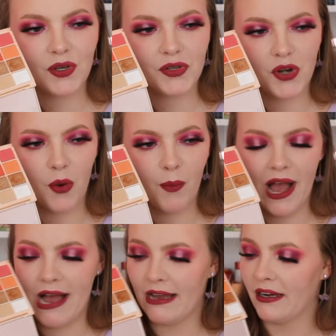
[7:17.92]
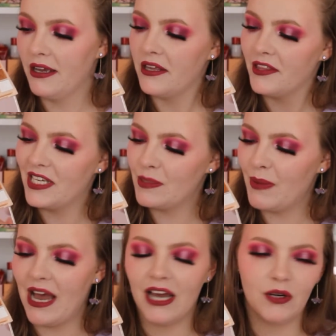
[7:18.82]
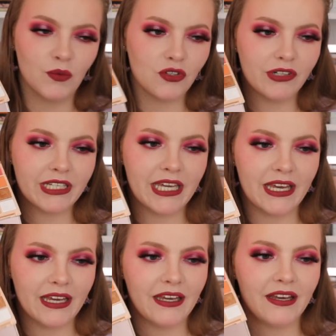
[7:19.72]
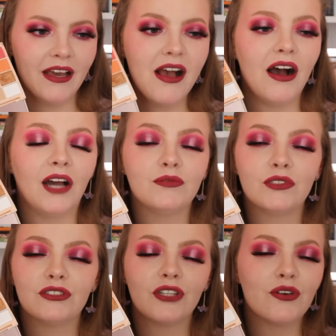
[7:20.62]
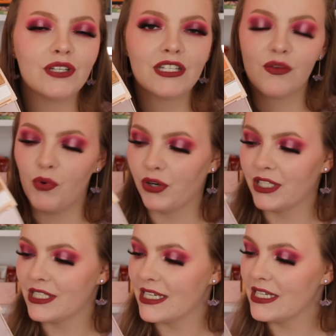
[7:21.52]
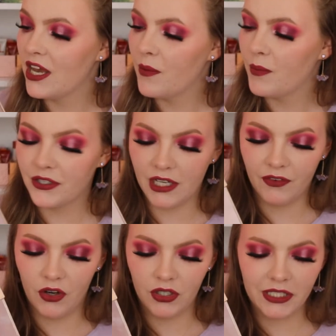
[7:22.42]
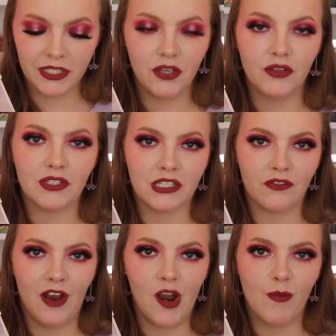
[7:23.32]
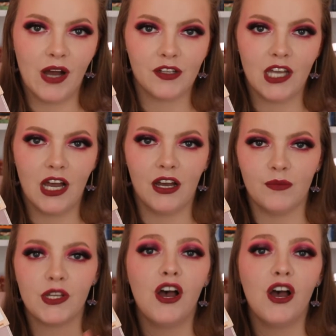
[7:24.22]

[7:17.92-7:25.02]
No pan. This pan was already here. I'm so disappointed, because I've honestly used this a fair amount of times.